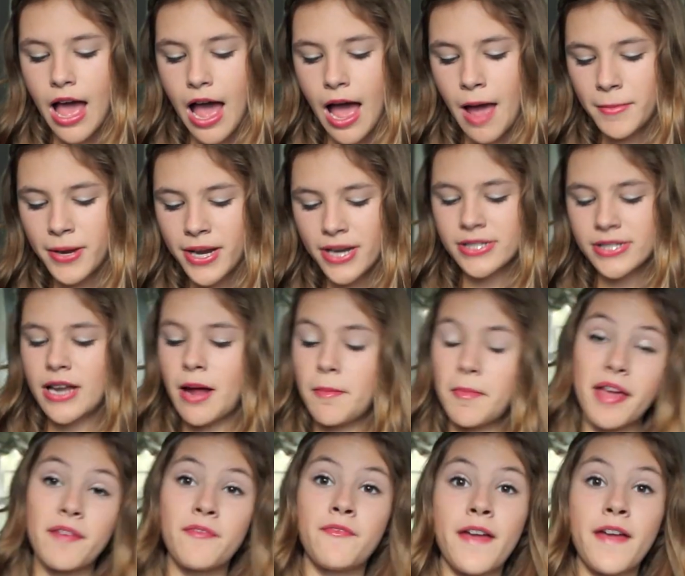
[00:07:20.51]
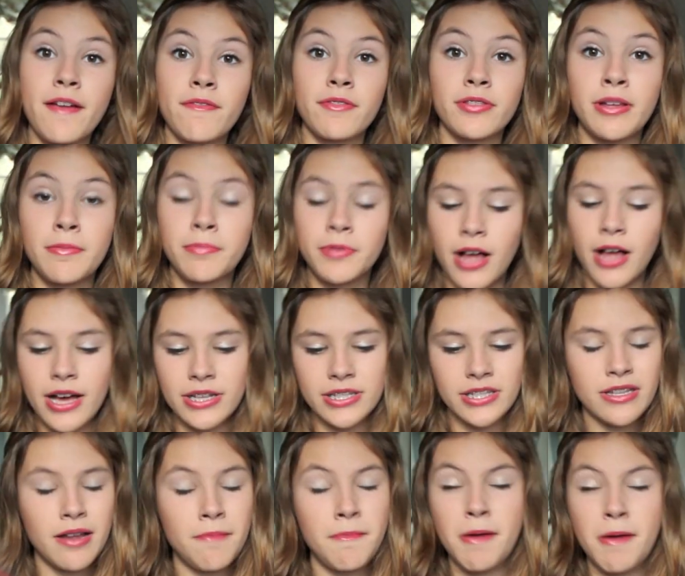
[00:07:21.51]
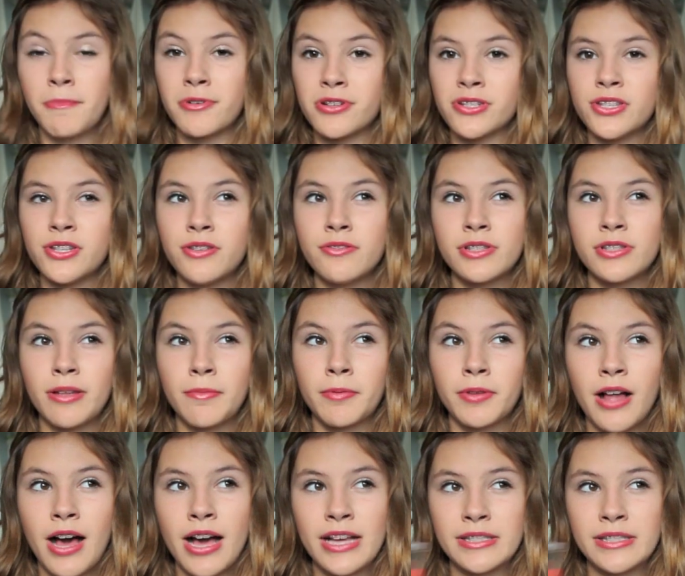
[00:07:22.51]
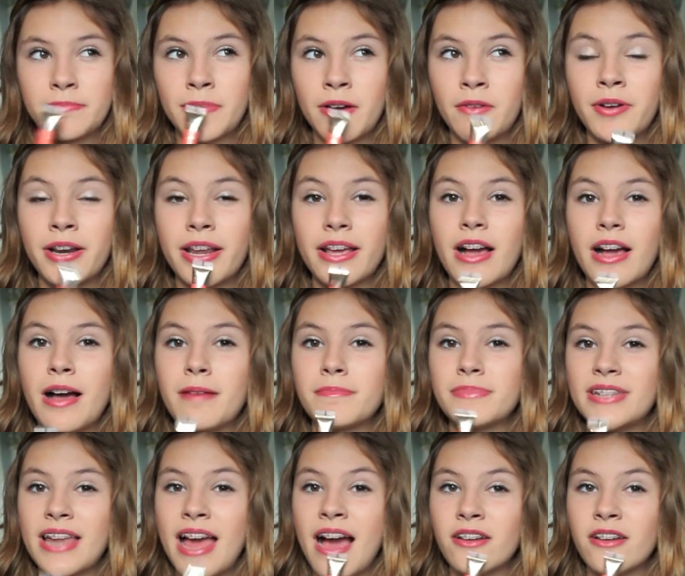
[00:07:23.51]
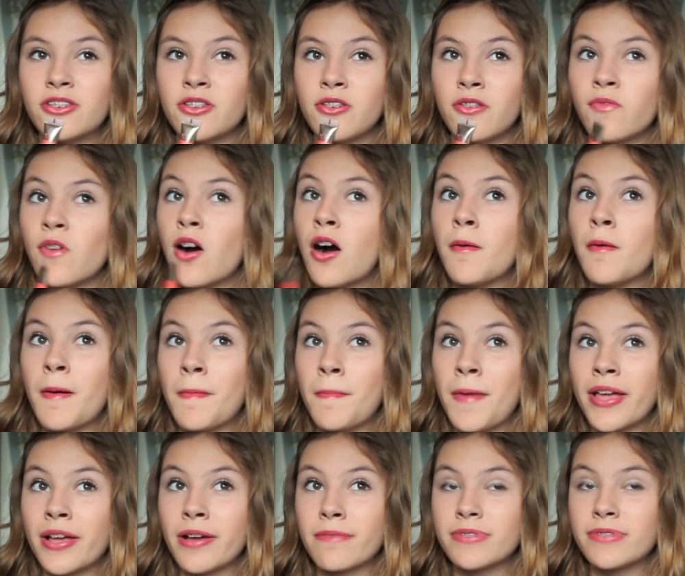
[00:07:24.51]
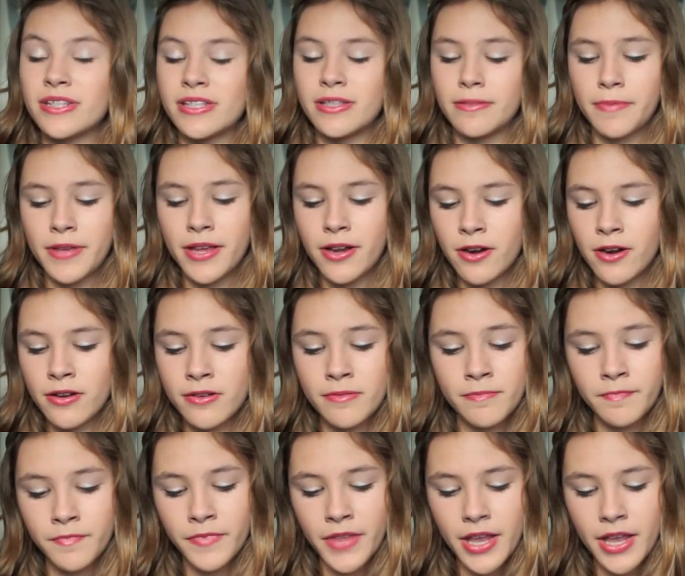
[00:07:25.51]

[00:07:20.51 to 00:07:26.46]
I mean, it's not my favorite lip gloss, it's not my most used lip gloss, but when it comes down to if all my makeup disappeared,